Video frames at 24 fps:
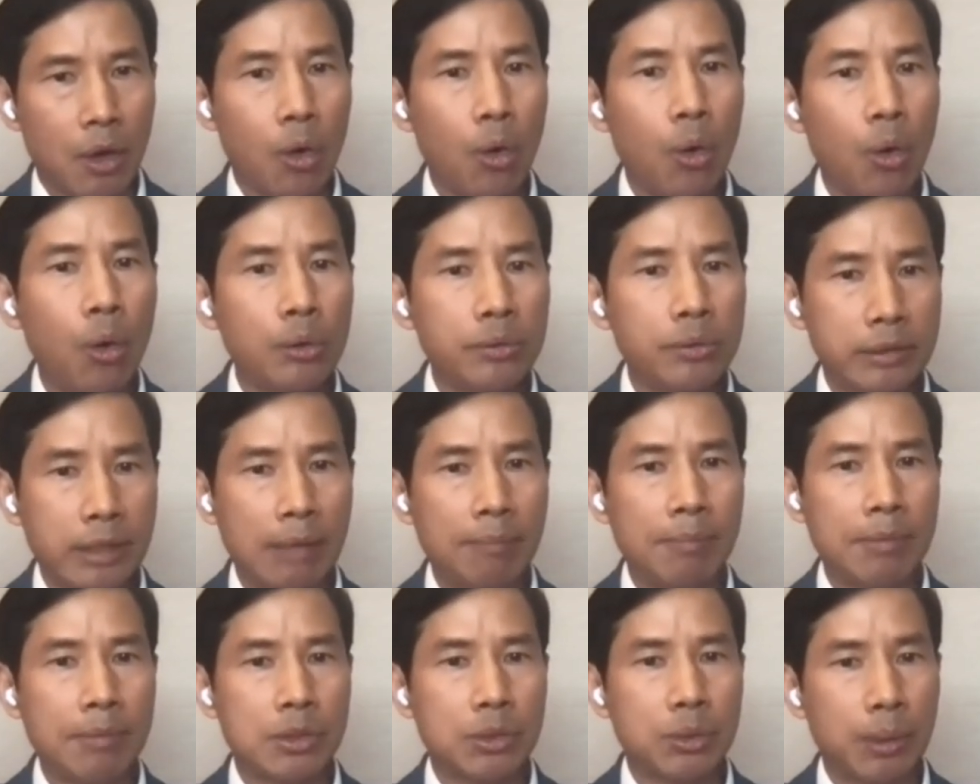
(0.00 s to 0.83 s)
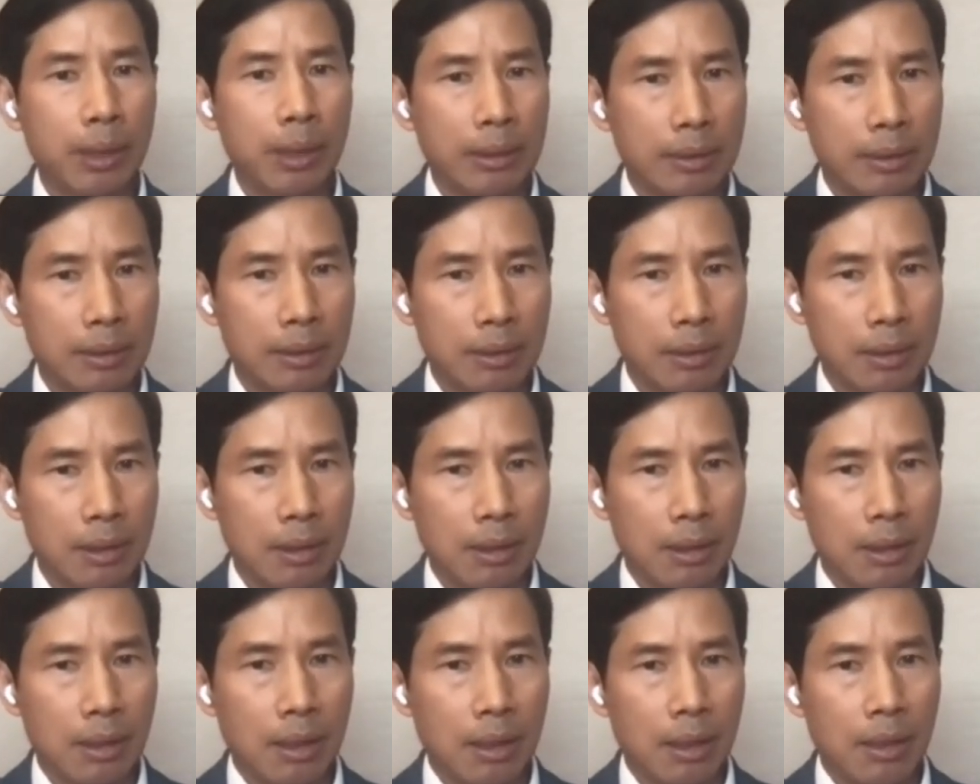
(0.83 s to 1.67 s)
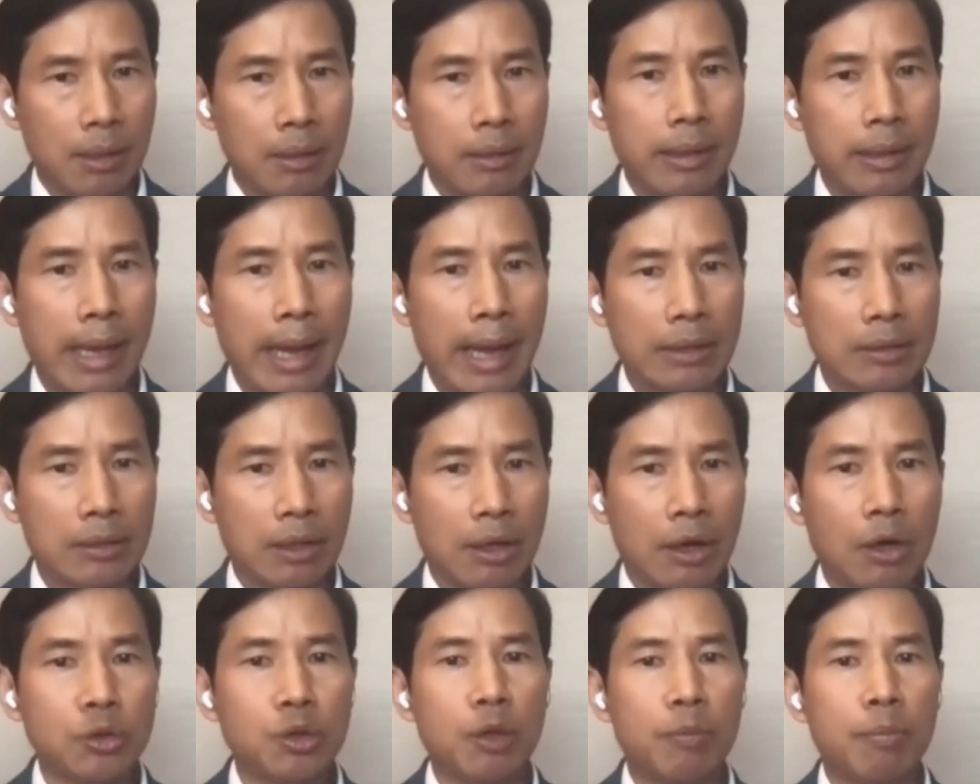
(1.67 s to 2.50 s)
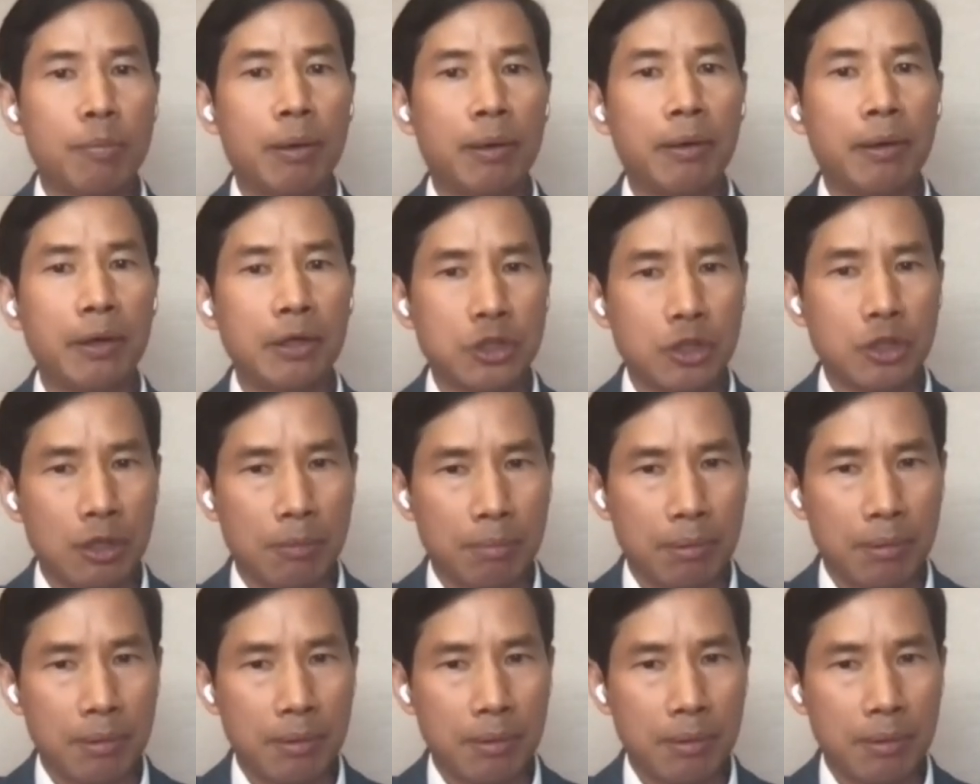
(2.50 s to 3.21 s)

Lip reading: all demonstrate that entrepreneurship